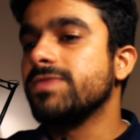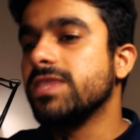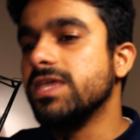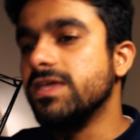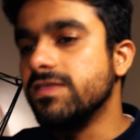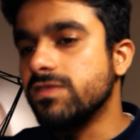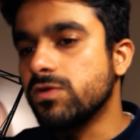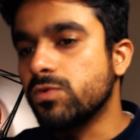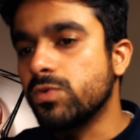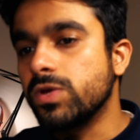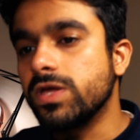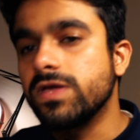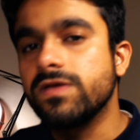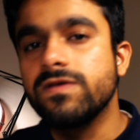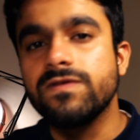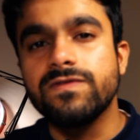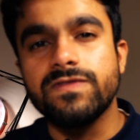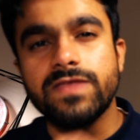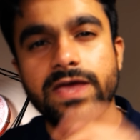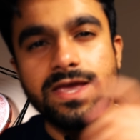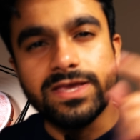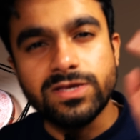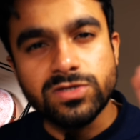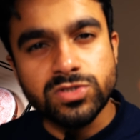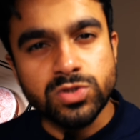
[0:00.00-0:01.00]
Either way,
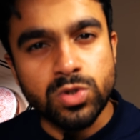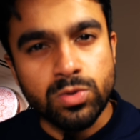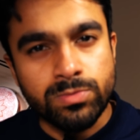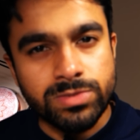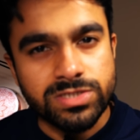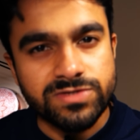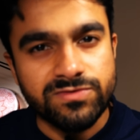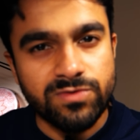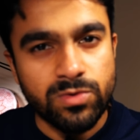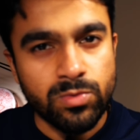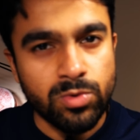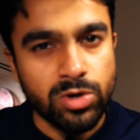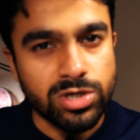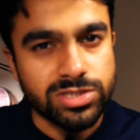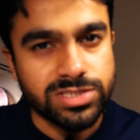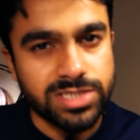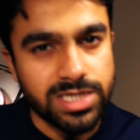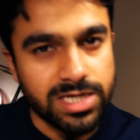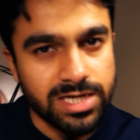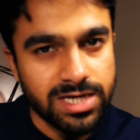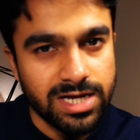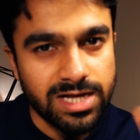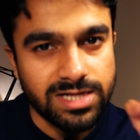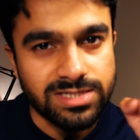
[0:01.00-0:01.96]
thank you so much for watching.